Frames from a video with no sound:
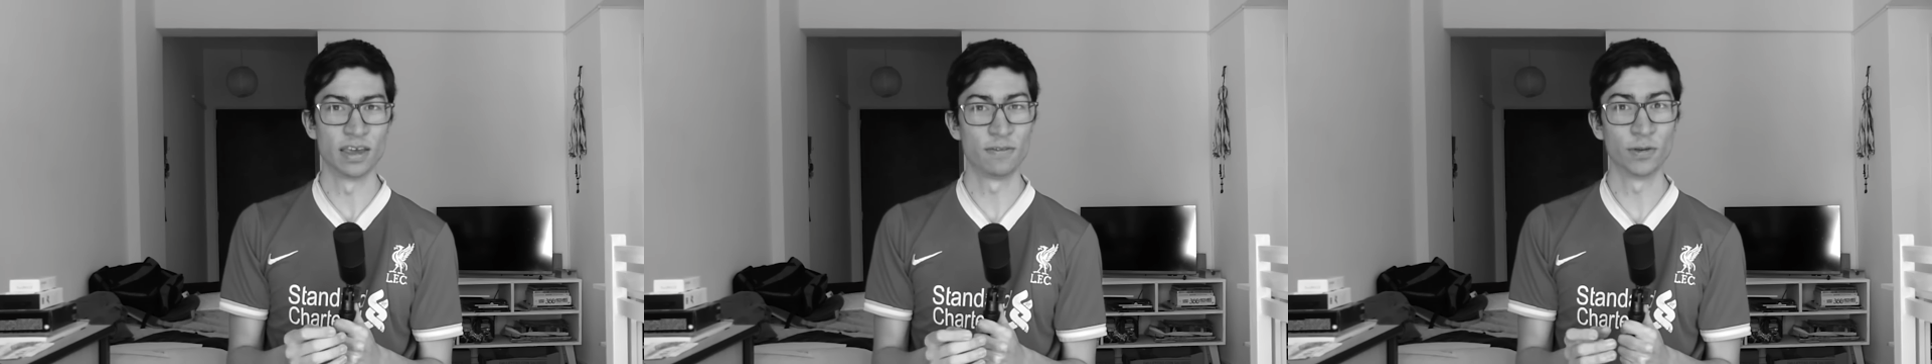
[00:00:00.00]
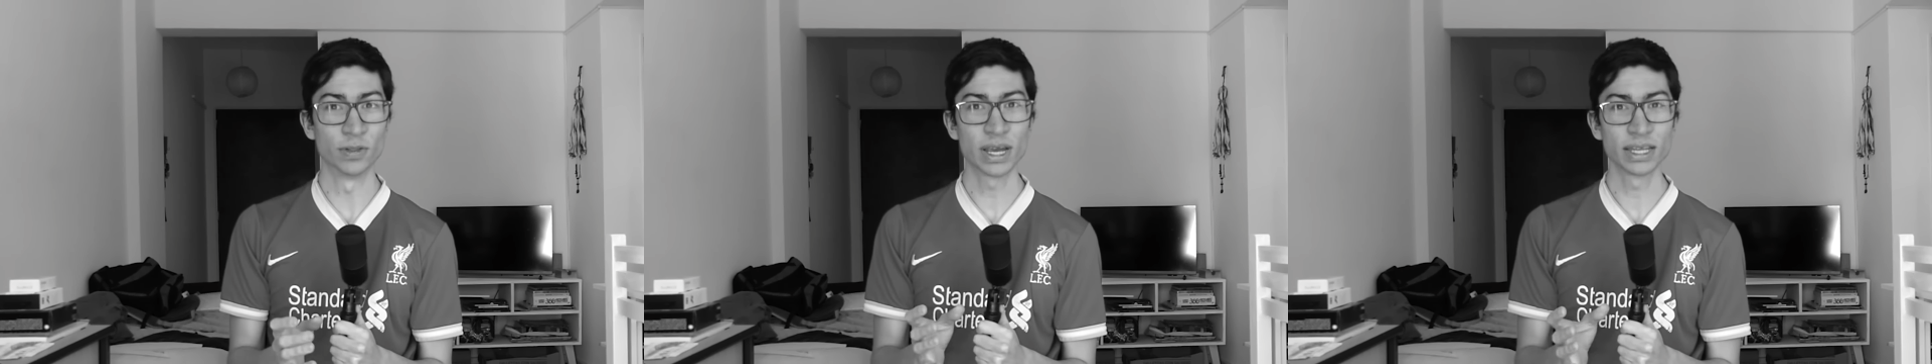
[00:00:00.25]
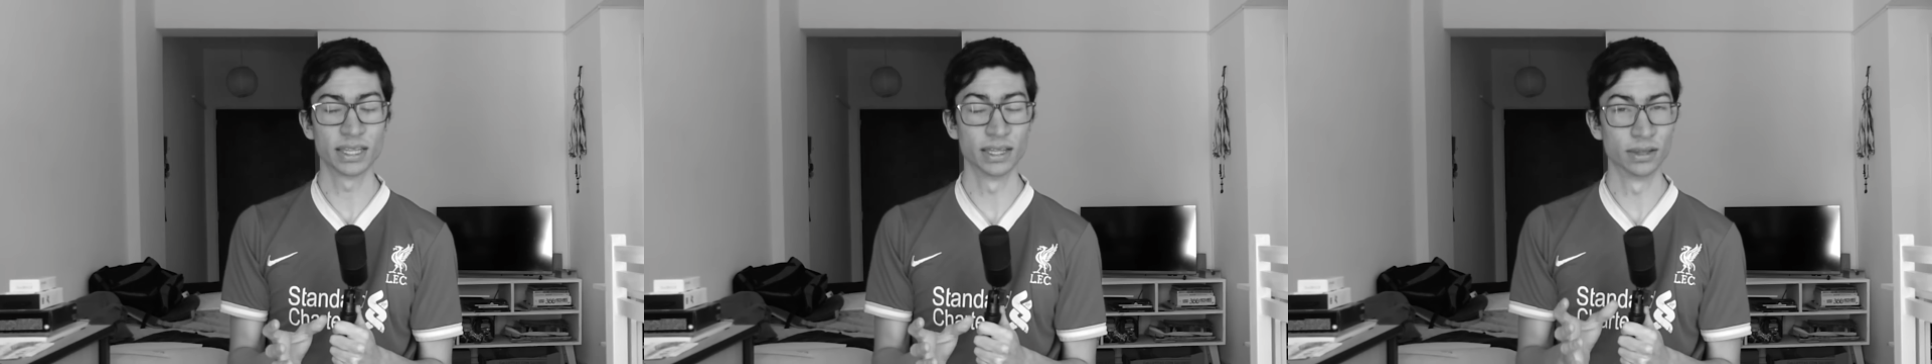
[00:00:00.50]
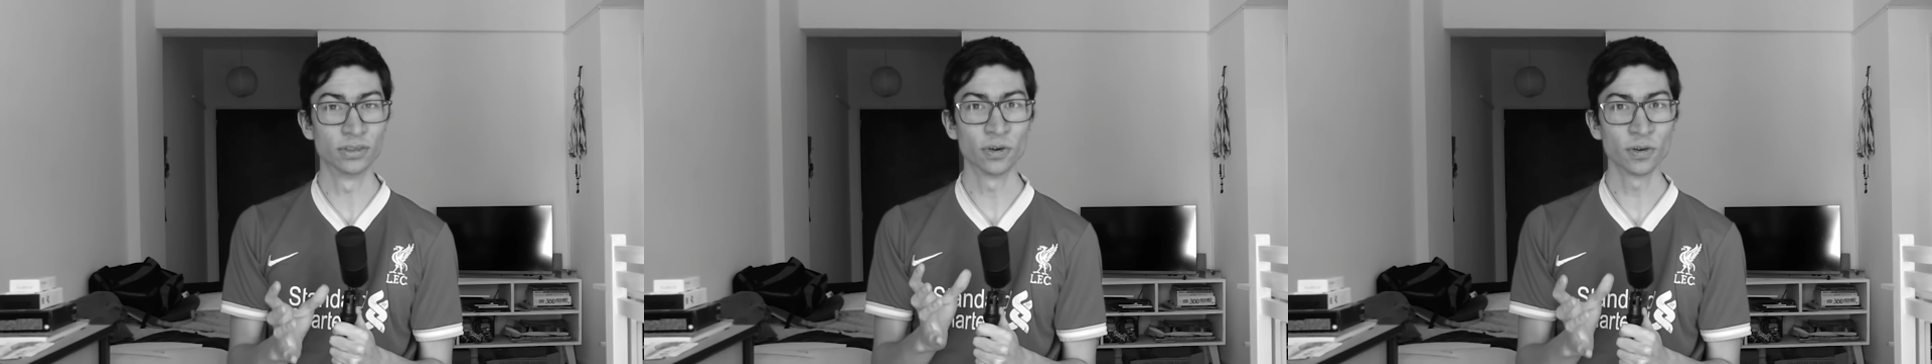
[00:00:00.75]
If
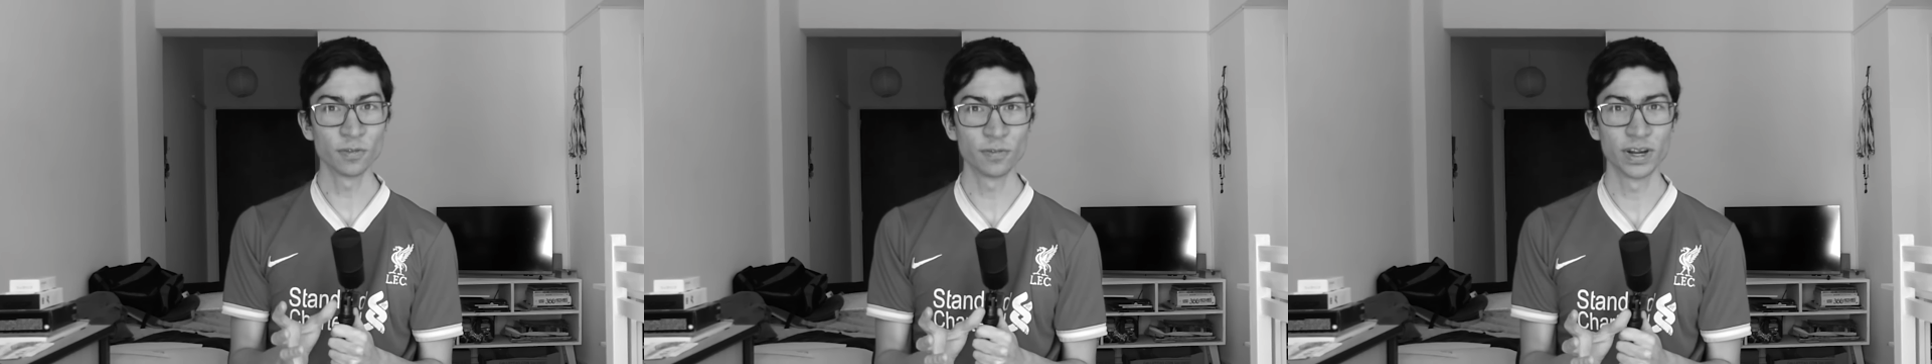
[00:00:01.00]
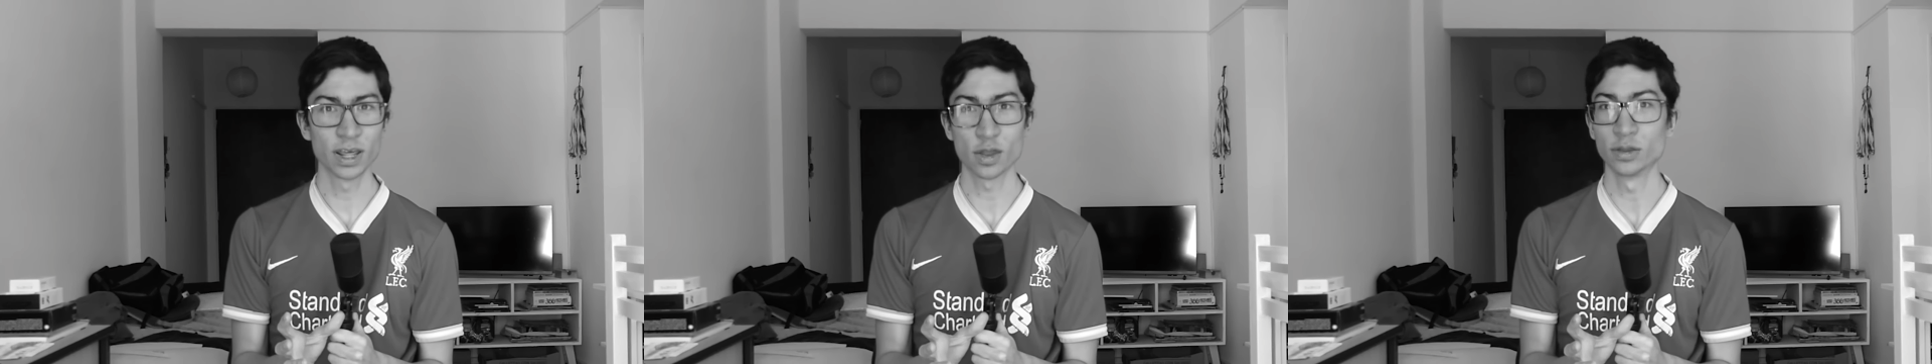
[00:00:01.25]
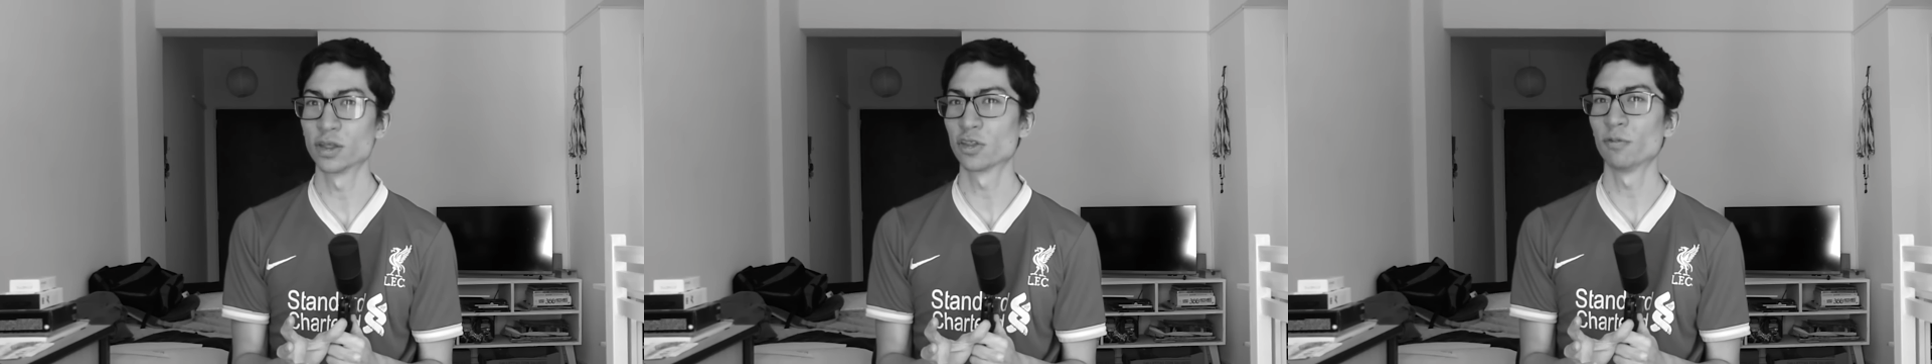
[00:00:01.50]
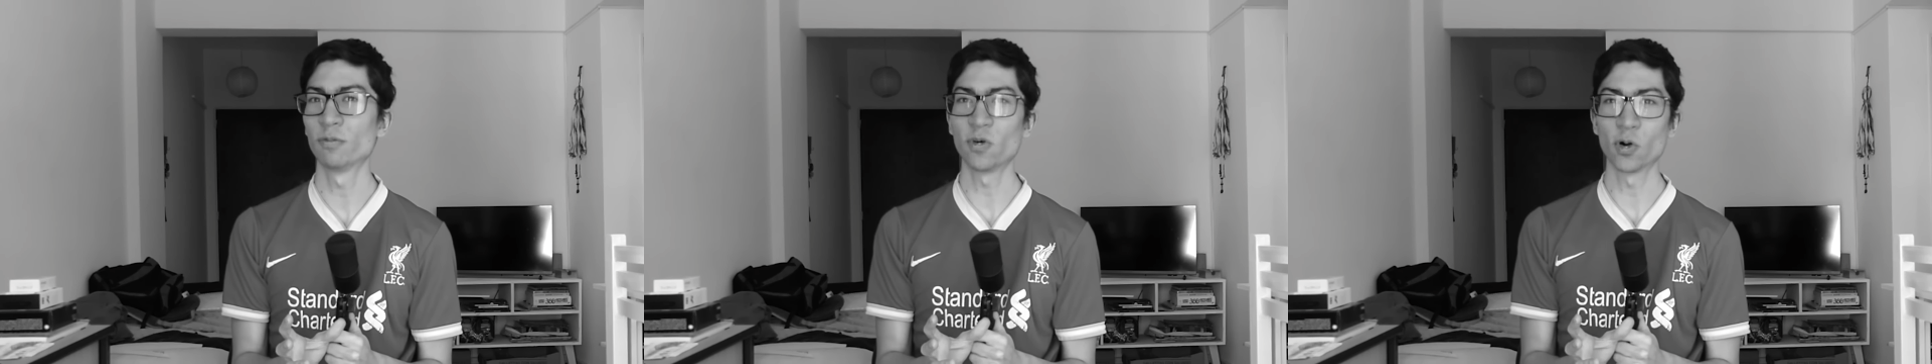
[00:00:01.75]
United don't finish in the
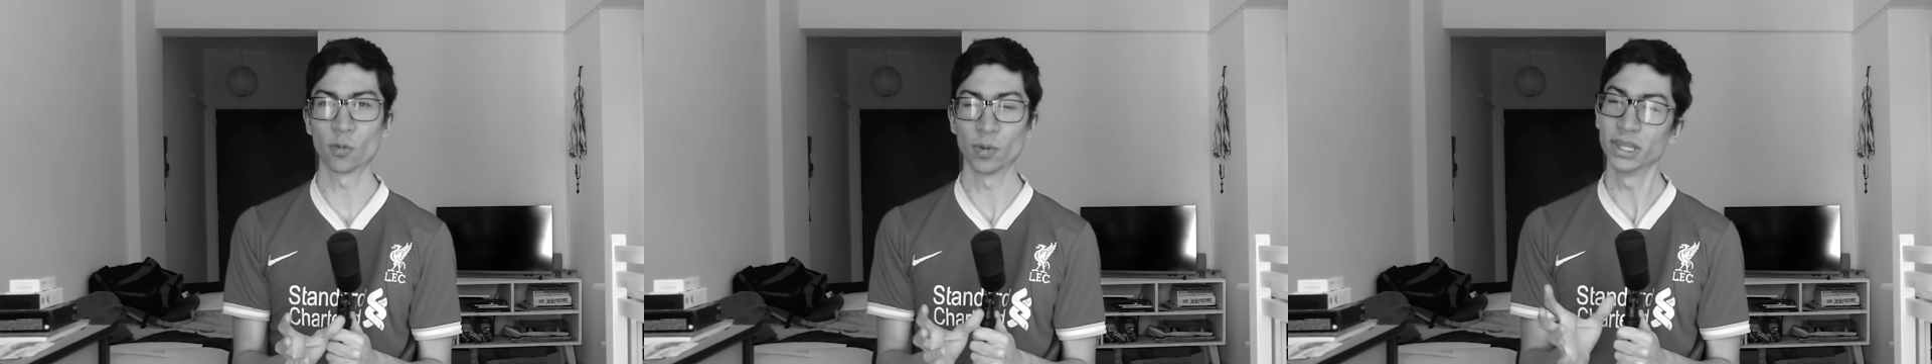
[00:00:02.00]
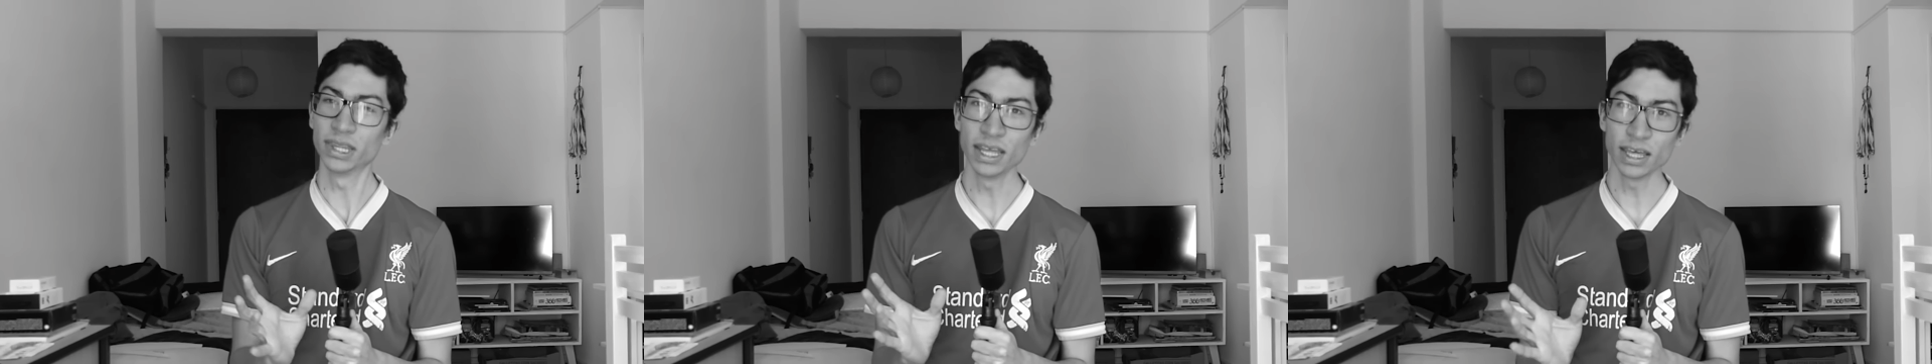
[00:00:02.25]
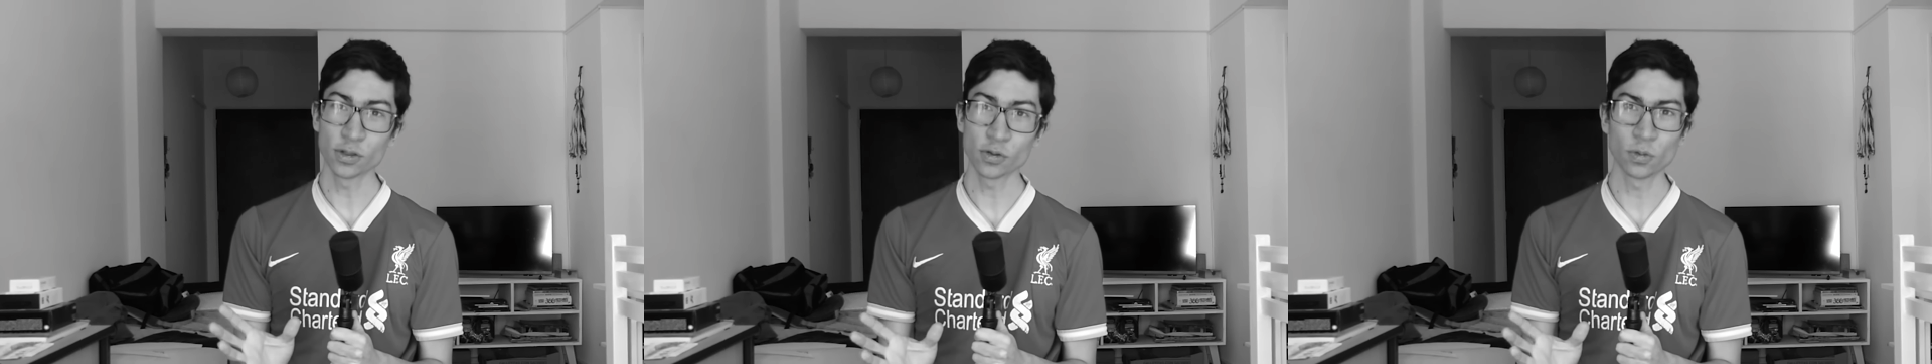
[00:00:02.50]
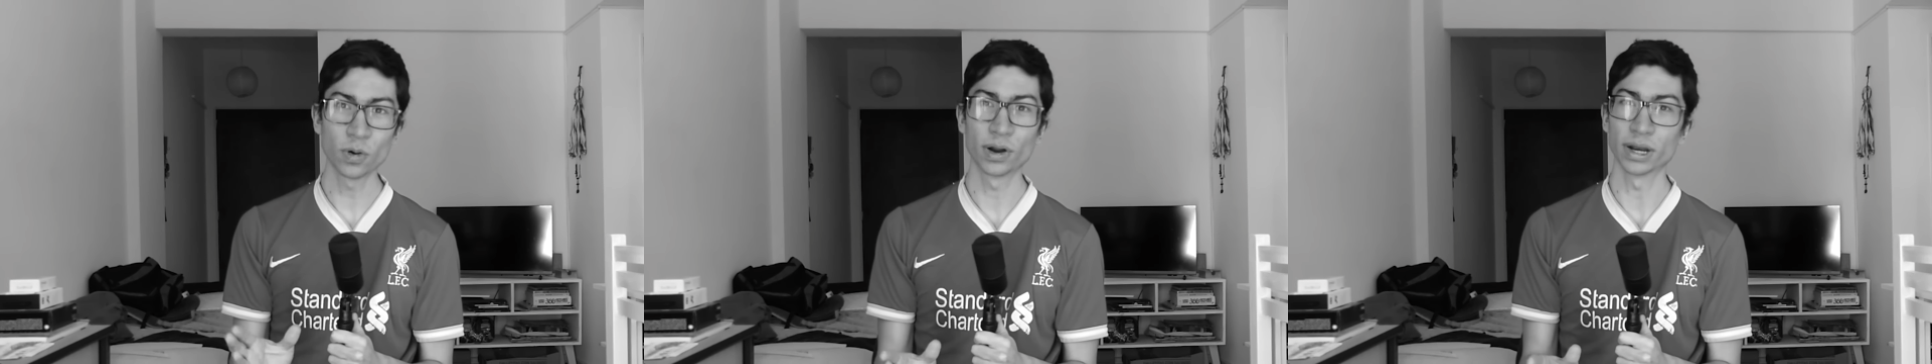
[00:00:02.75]
top 4 with this
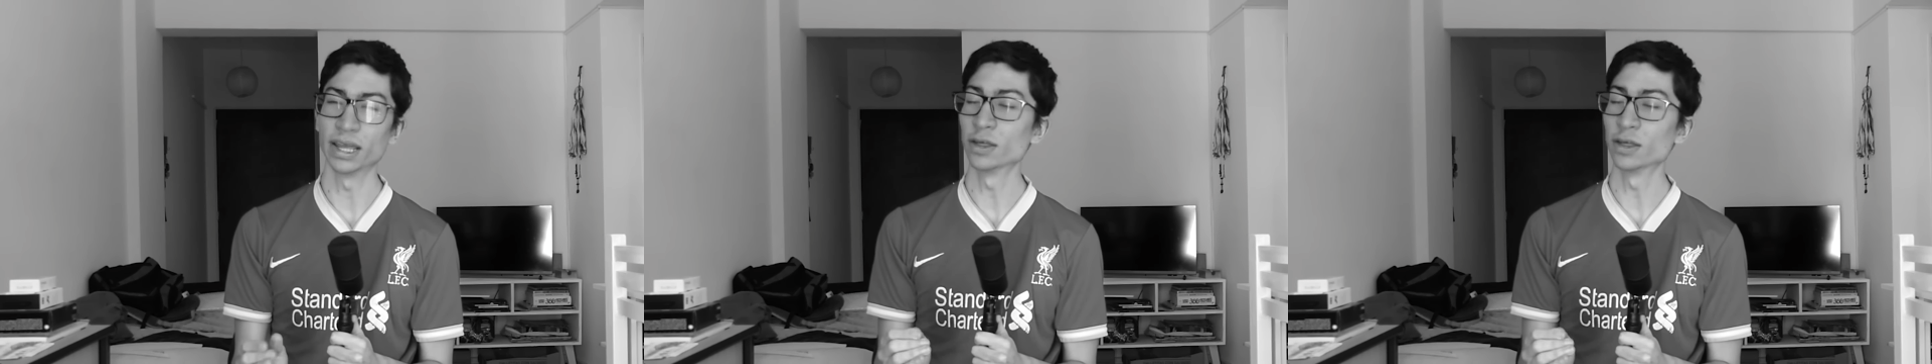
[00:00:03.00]
squad,